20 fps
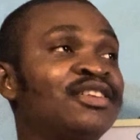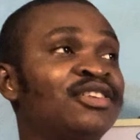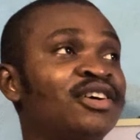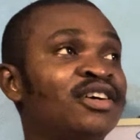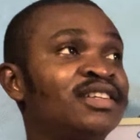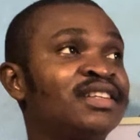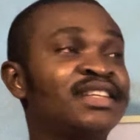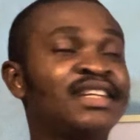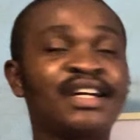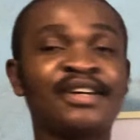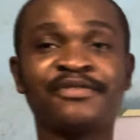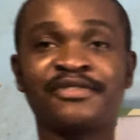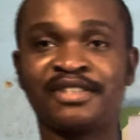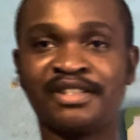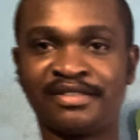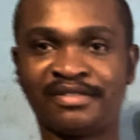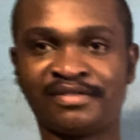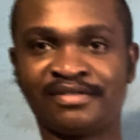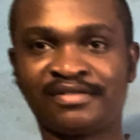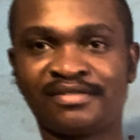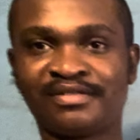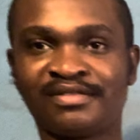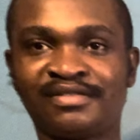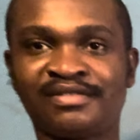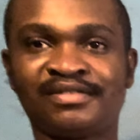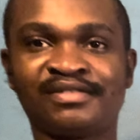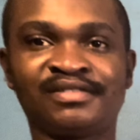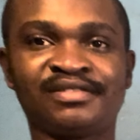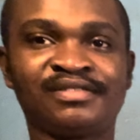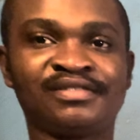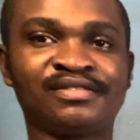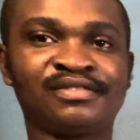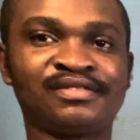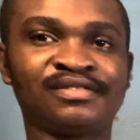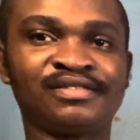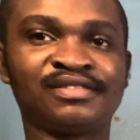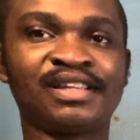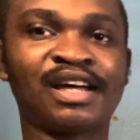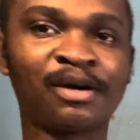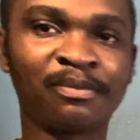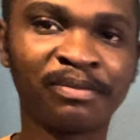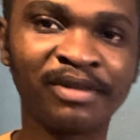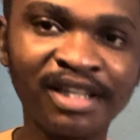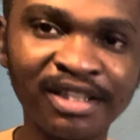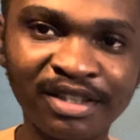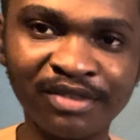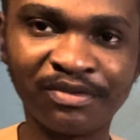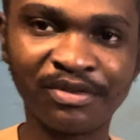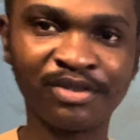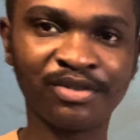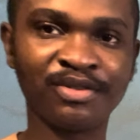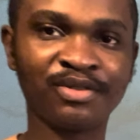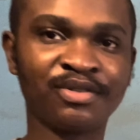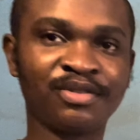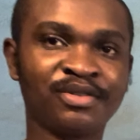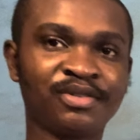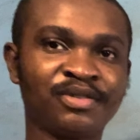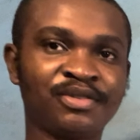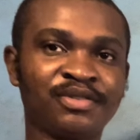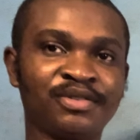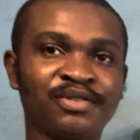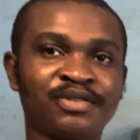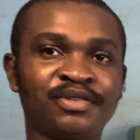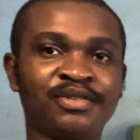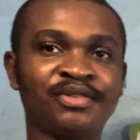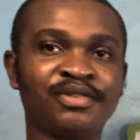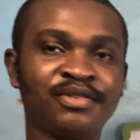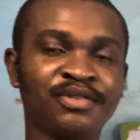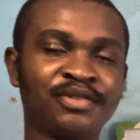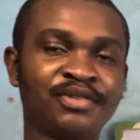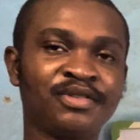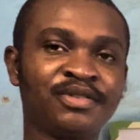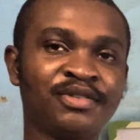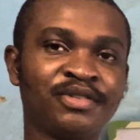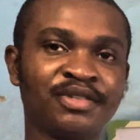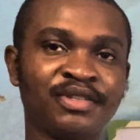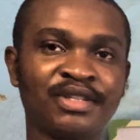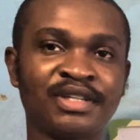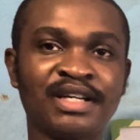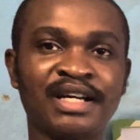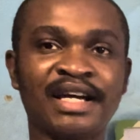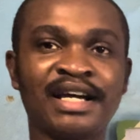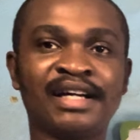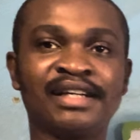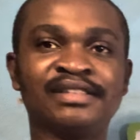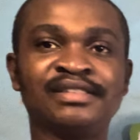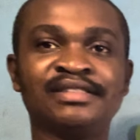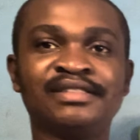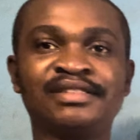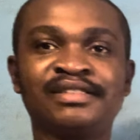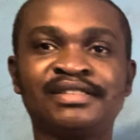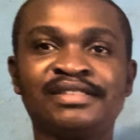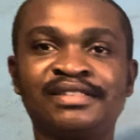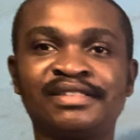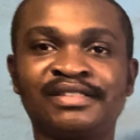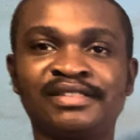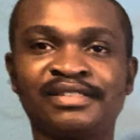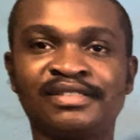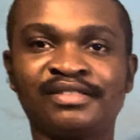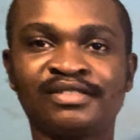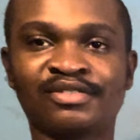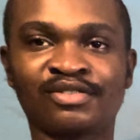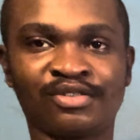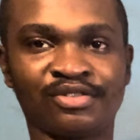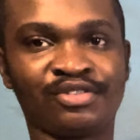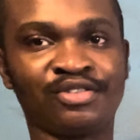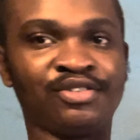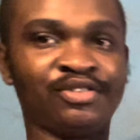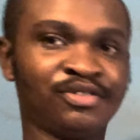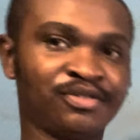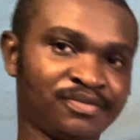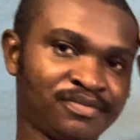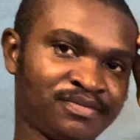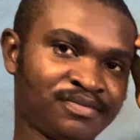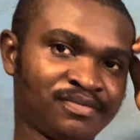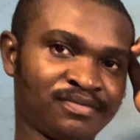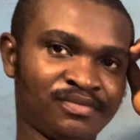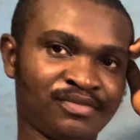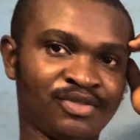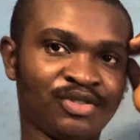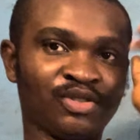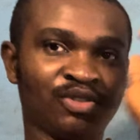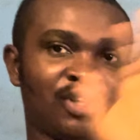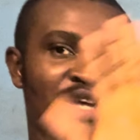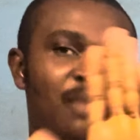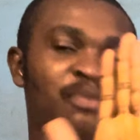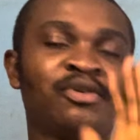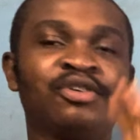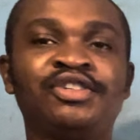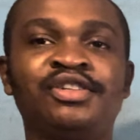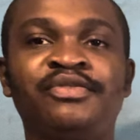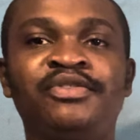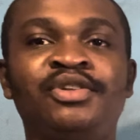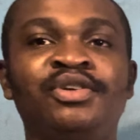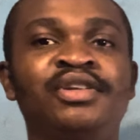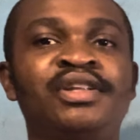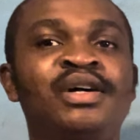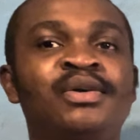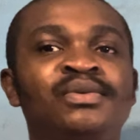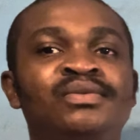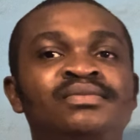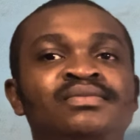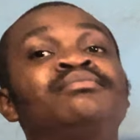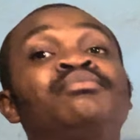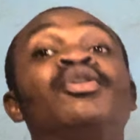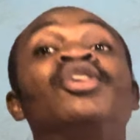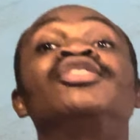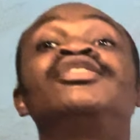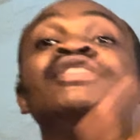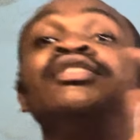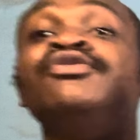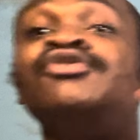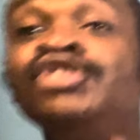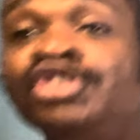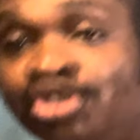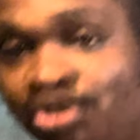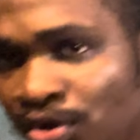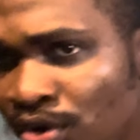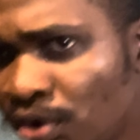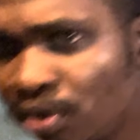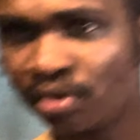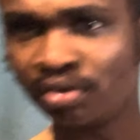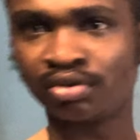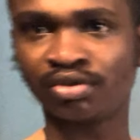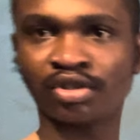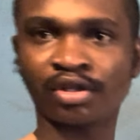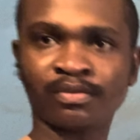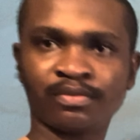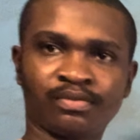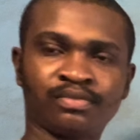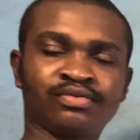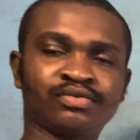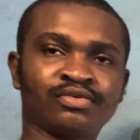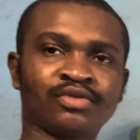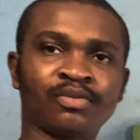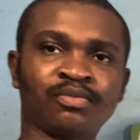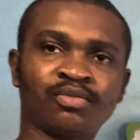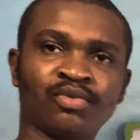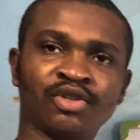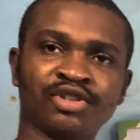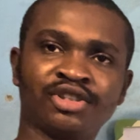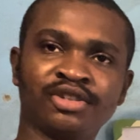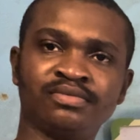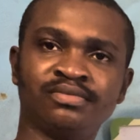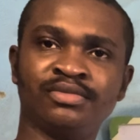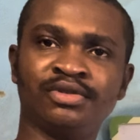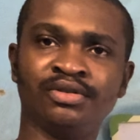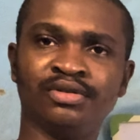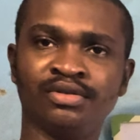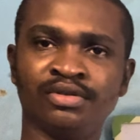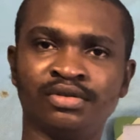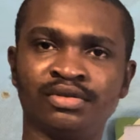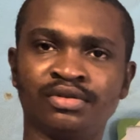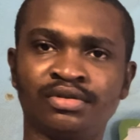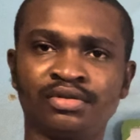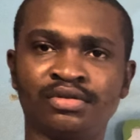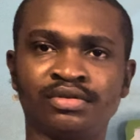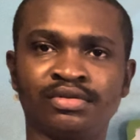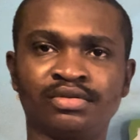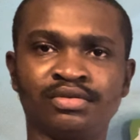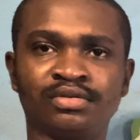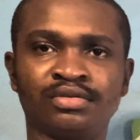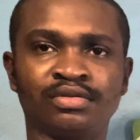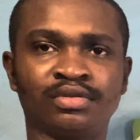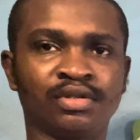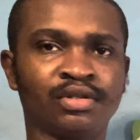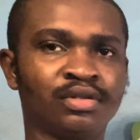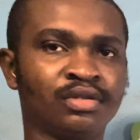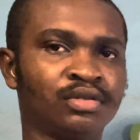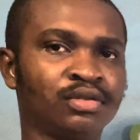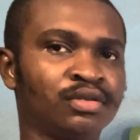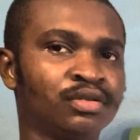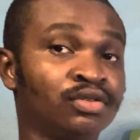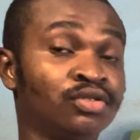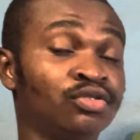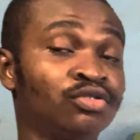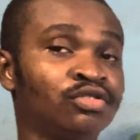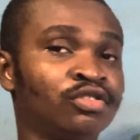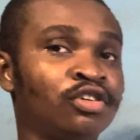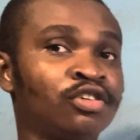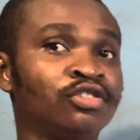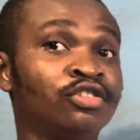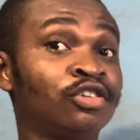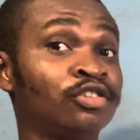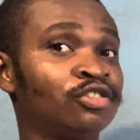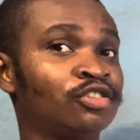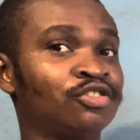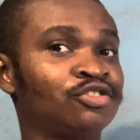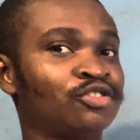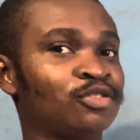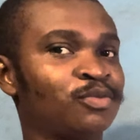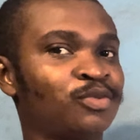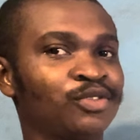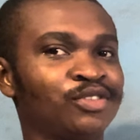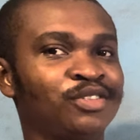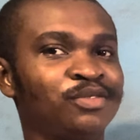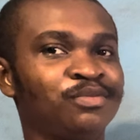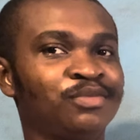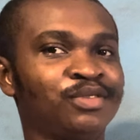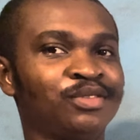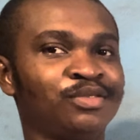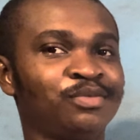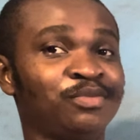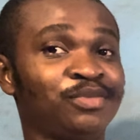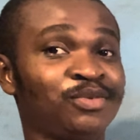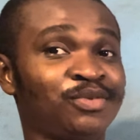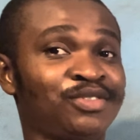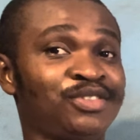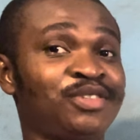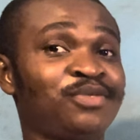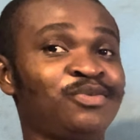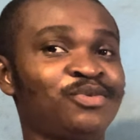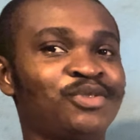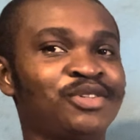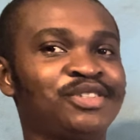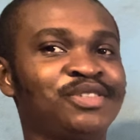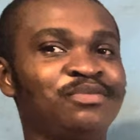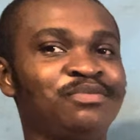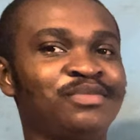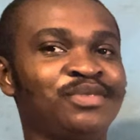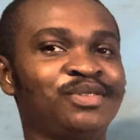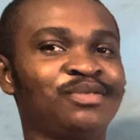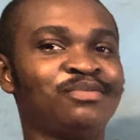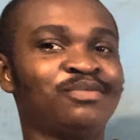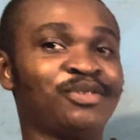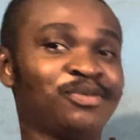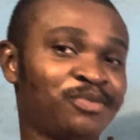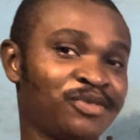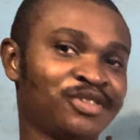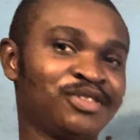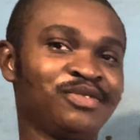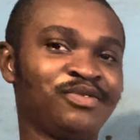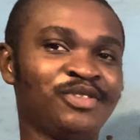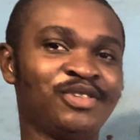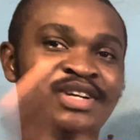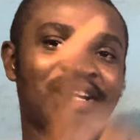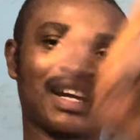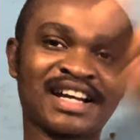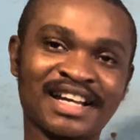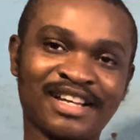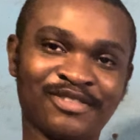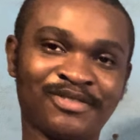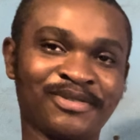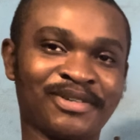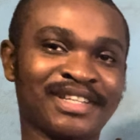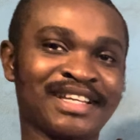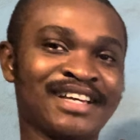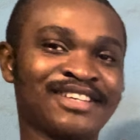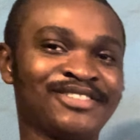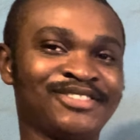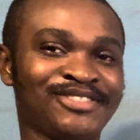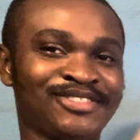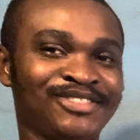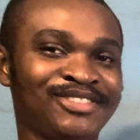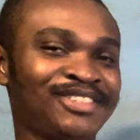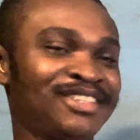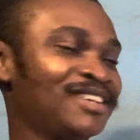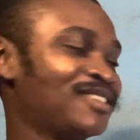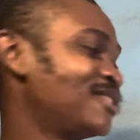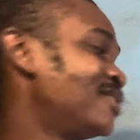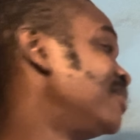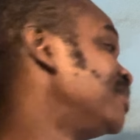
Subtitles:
done drafting, now play the video and continue. So now pause the video now. Pause the video. Stop watching me. No, don't stop watching me. You will still be watching me. But pause the video and then do what I asked you to do then.